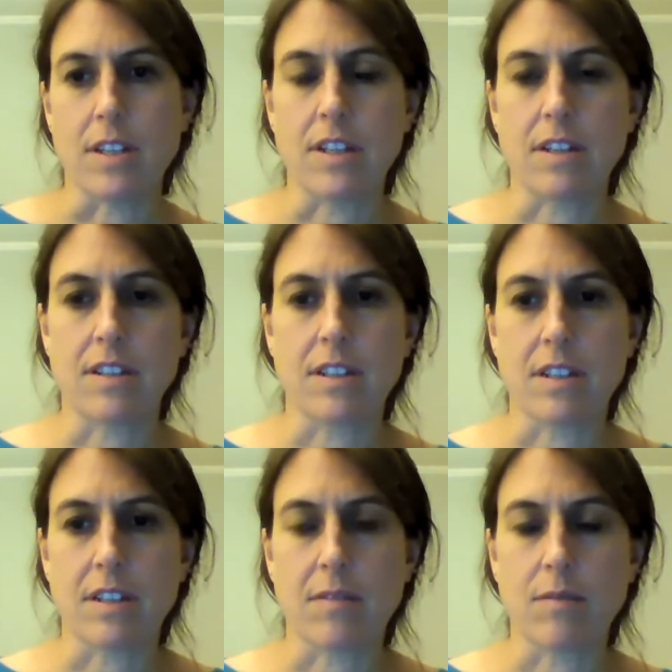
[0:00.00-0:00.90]
There's
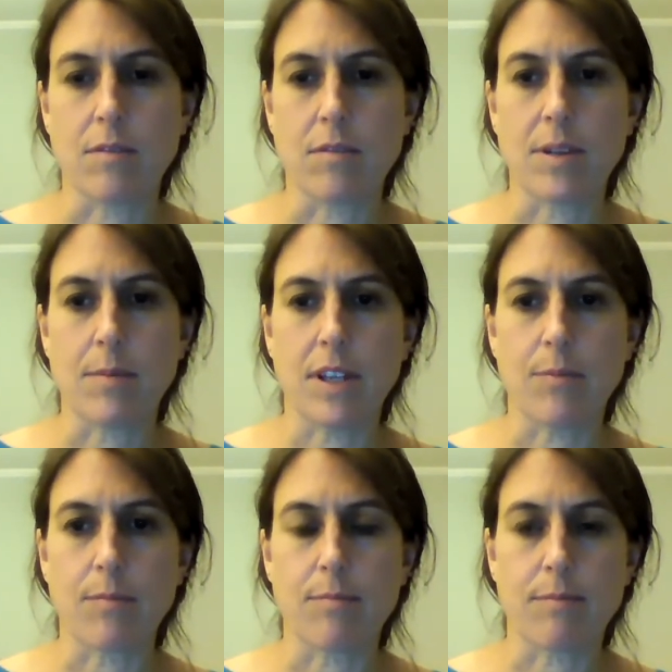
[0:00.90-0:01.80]
a
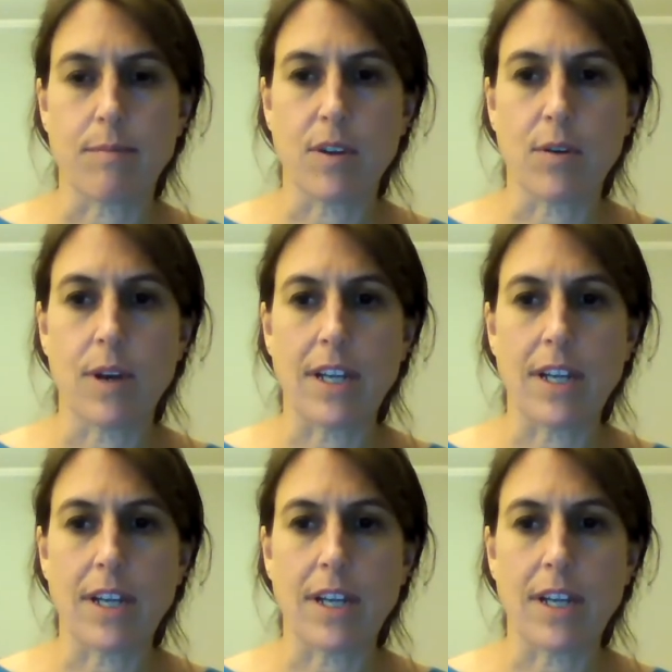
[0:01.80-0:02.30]
somebody who